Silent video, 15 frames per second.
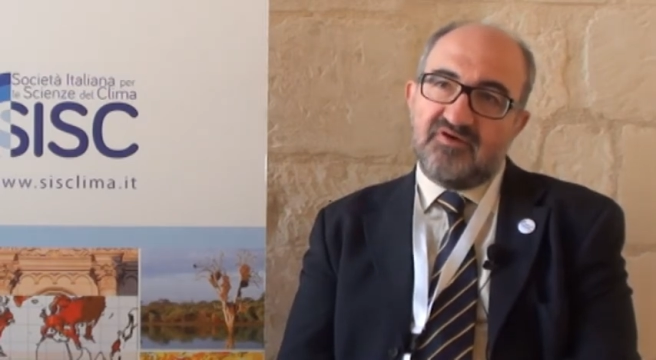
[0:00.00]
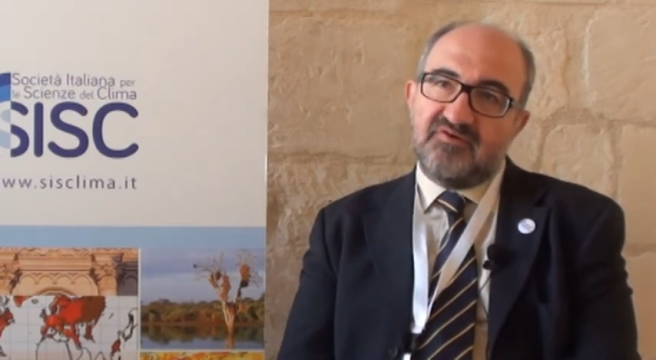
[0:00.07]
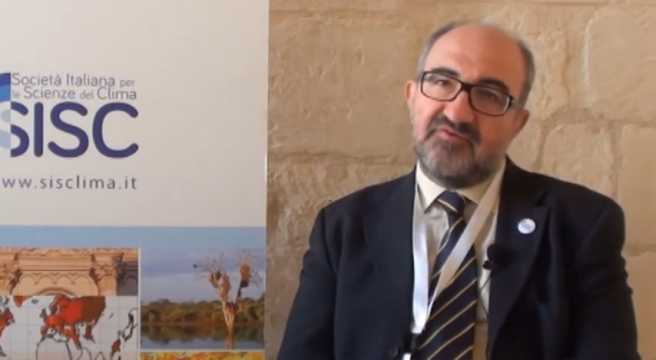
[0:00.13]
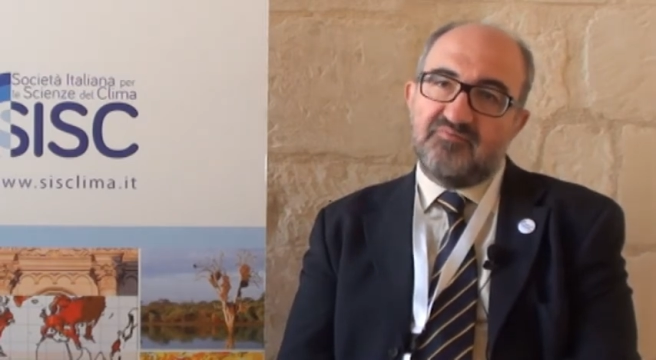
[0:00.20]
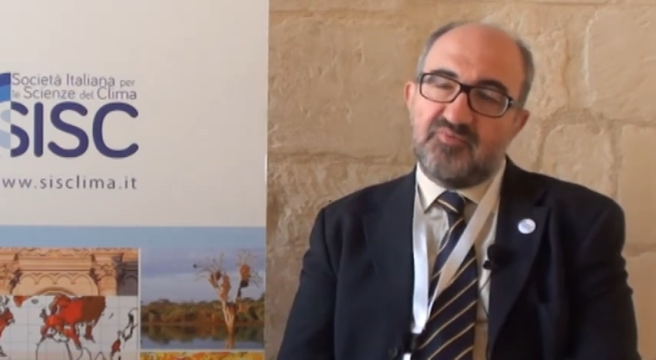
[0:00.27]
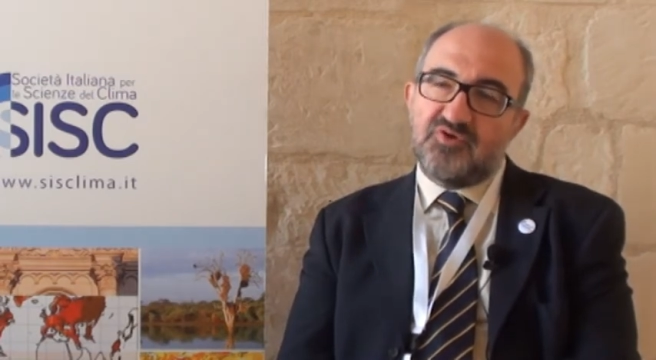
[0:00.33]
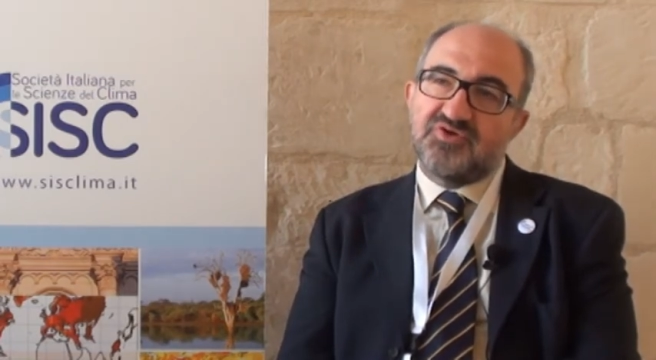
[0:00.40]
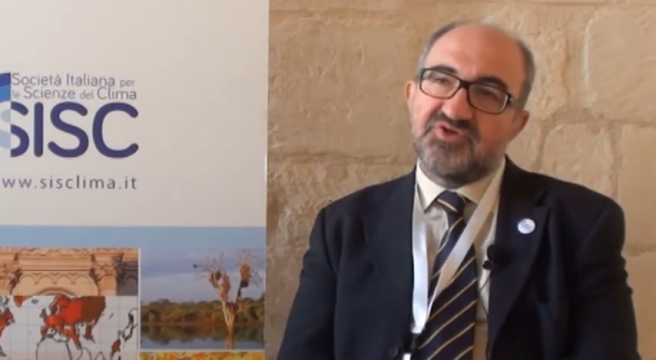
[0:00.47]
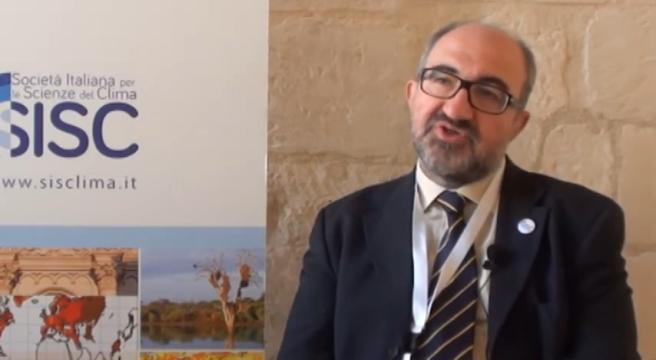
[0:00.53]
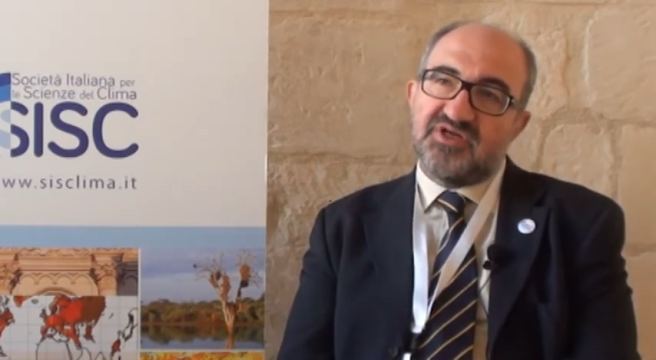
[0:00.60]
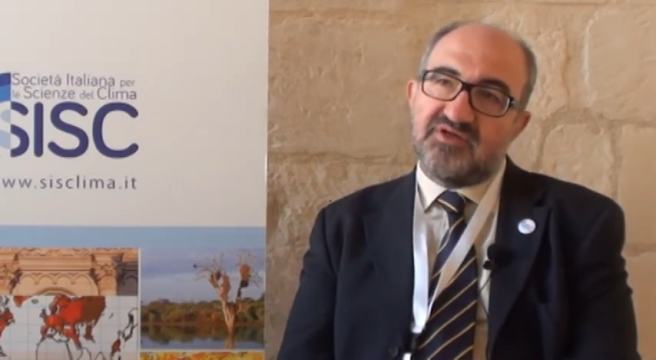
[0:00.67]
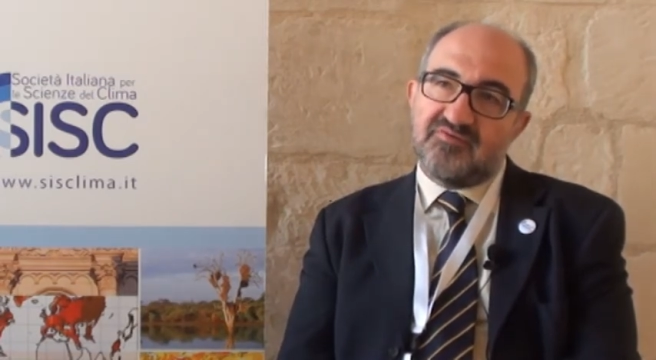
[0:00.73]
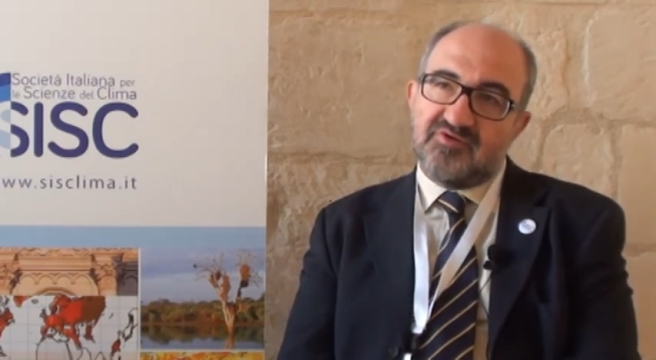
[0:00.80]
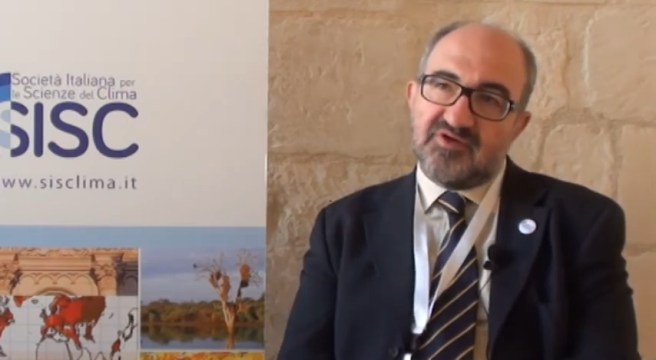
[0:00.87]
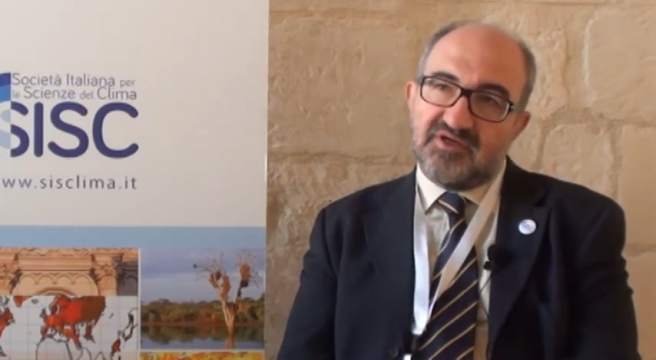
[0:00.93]
of a more
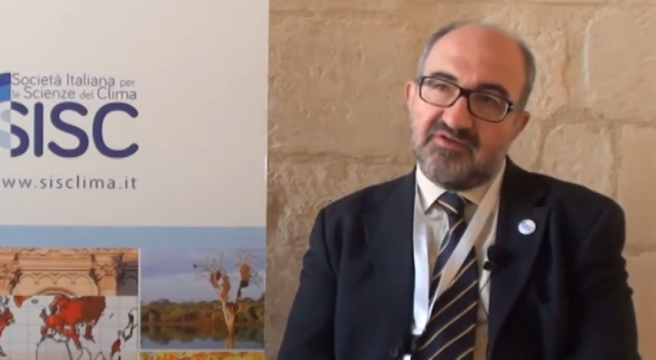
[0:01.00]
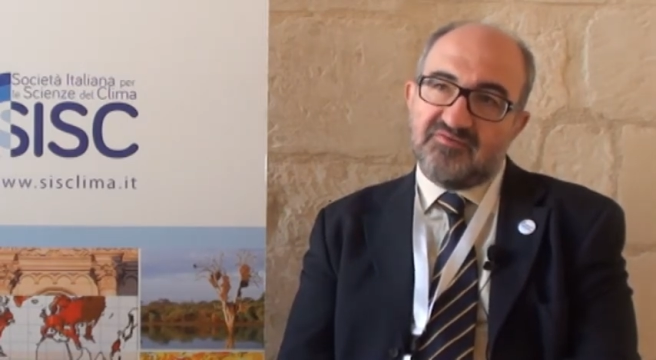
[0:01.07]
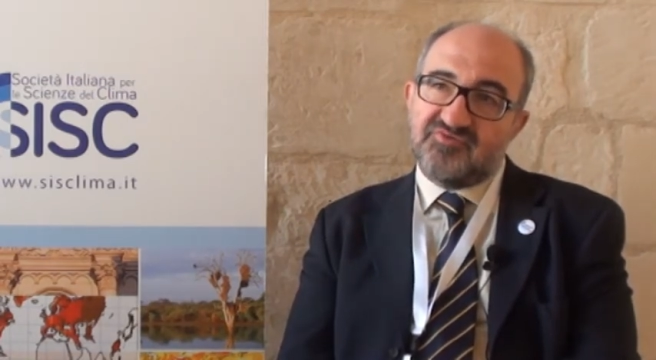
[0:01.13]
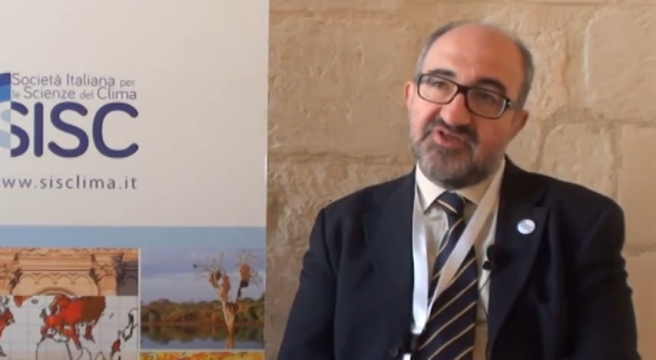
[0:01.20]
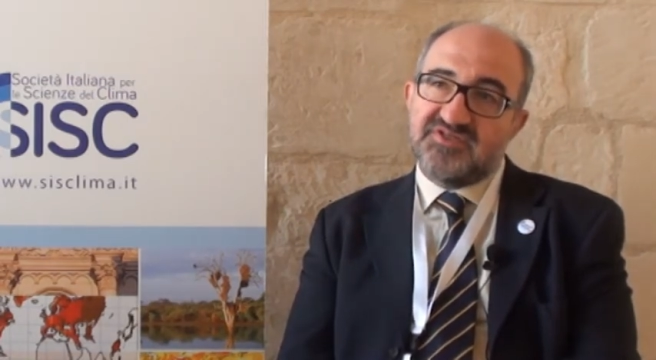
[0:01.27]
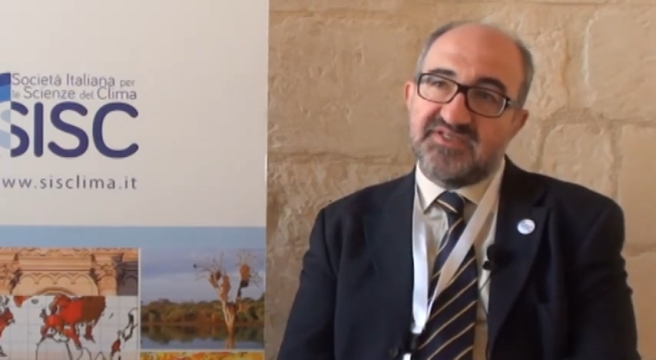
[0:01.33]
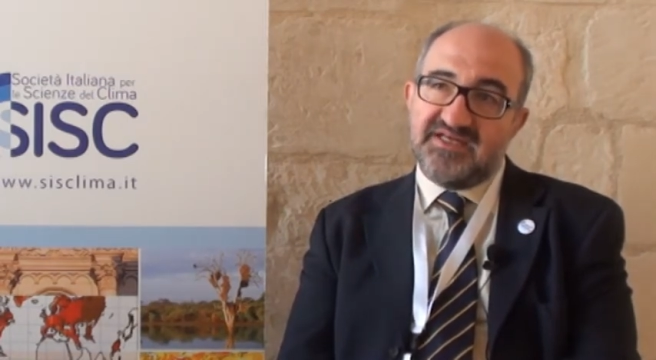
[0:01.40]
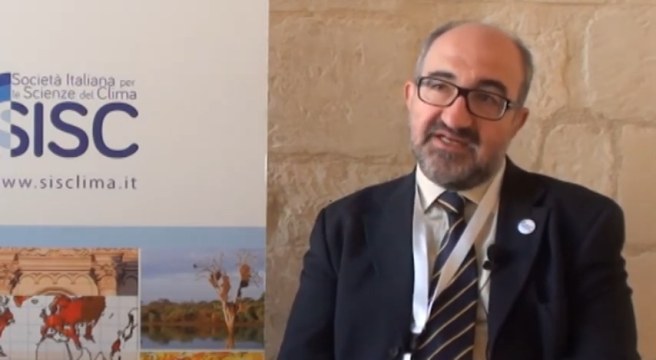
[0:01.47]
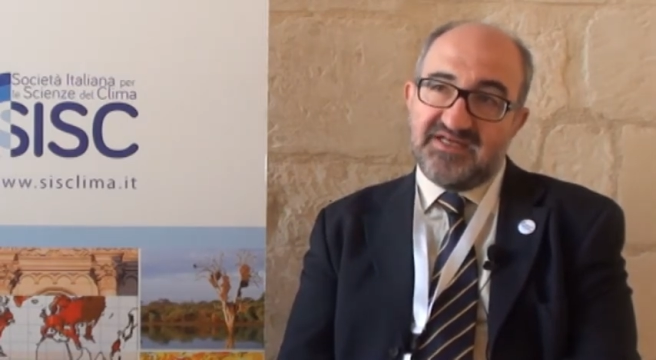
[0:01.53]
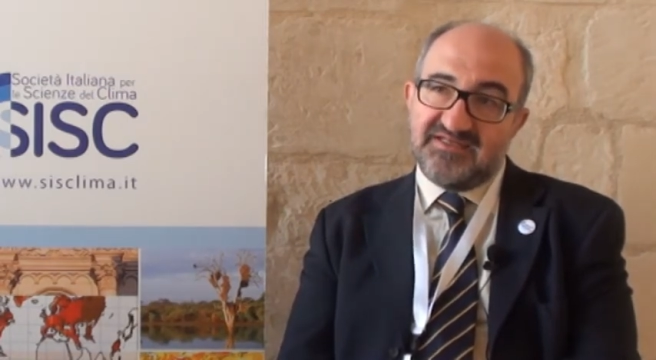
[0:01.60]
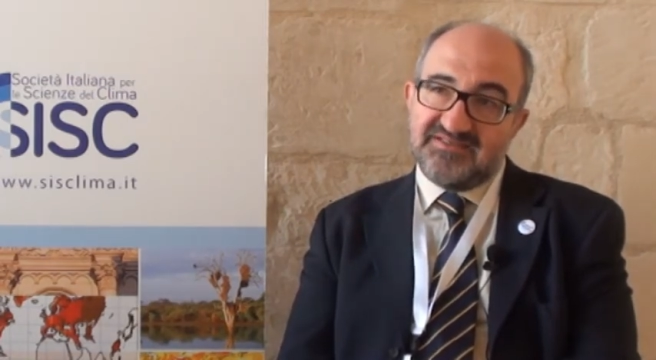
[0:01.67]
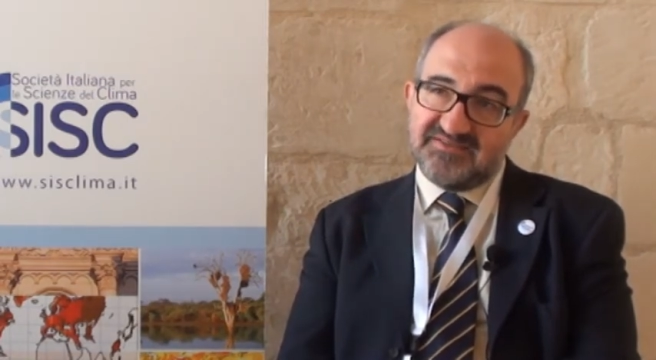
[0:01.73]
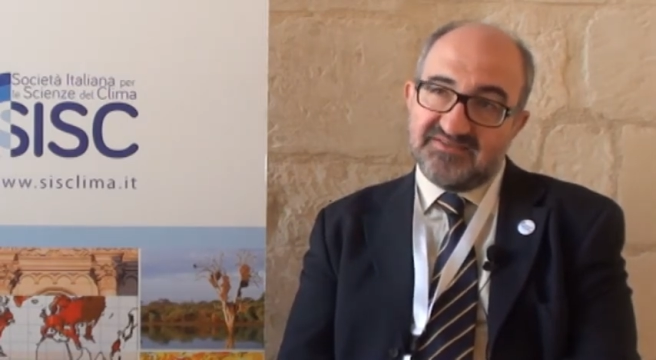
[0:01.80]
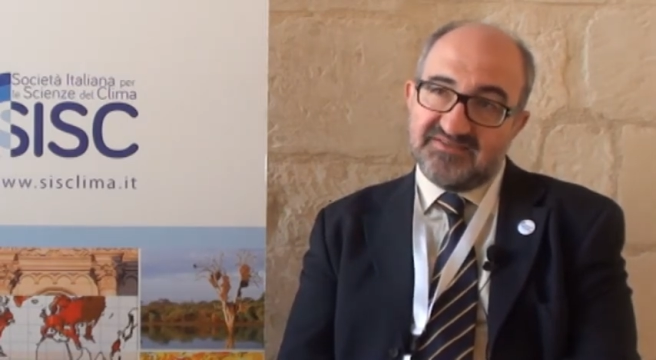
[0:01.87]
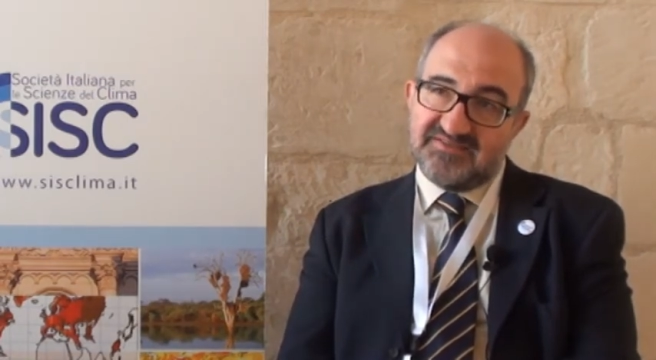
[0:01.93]
general risk
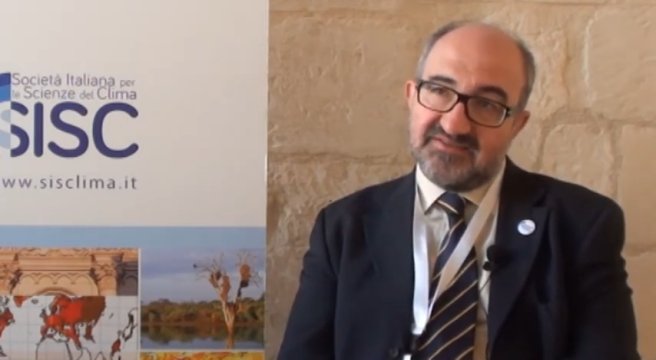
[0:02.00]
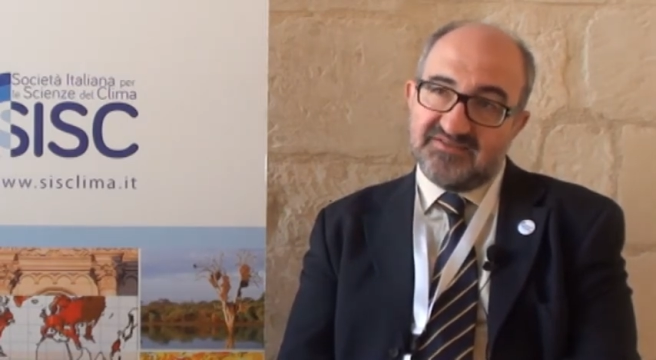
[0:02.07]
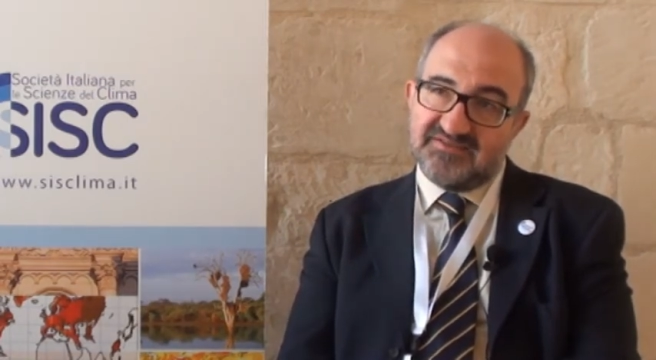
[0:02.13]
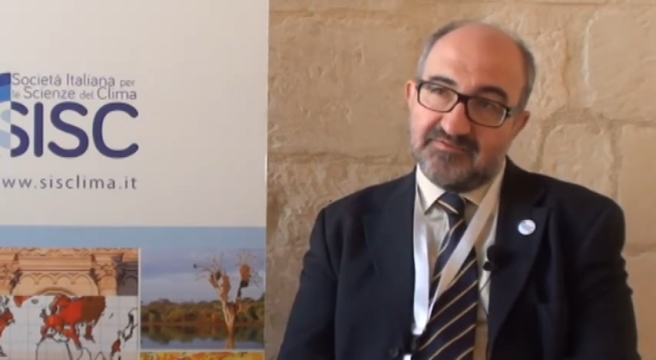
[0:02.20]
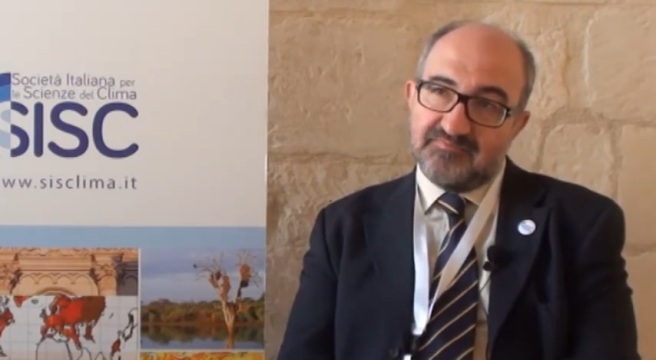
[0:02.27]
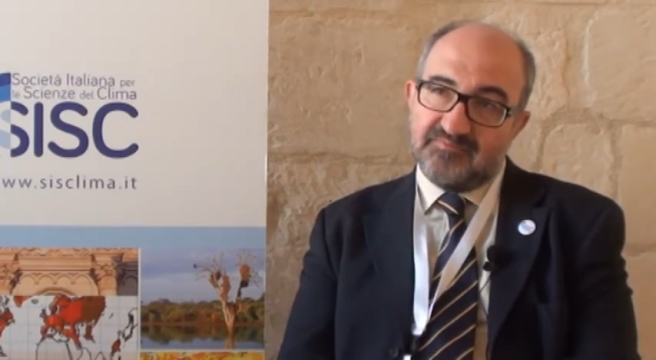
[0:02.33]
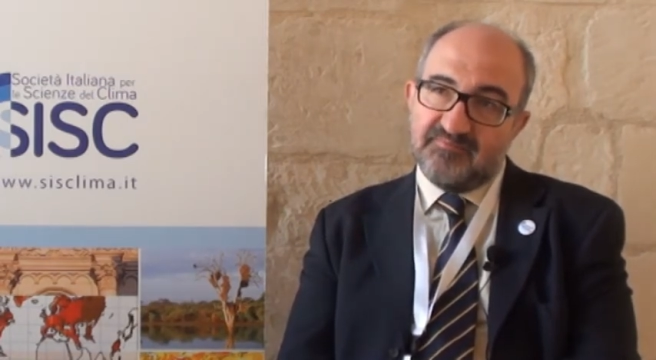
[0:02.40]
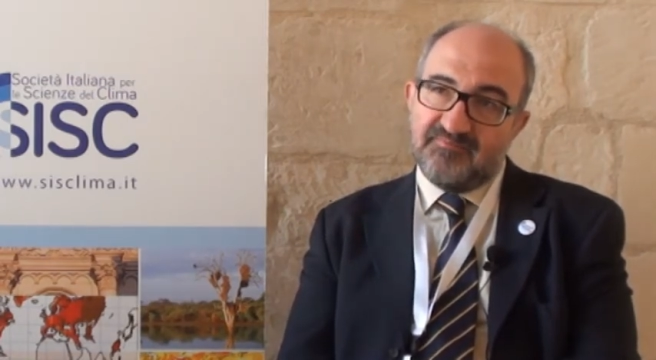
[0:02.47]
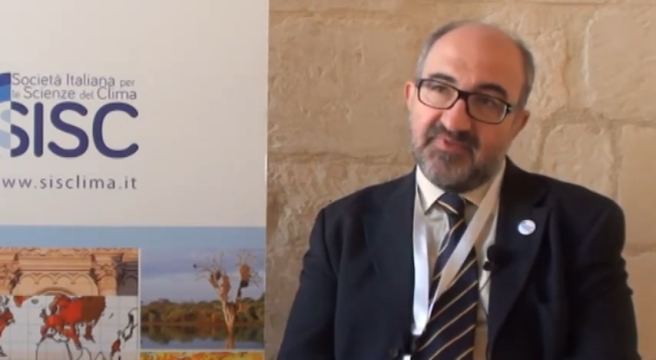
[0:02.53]
analysis system.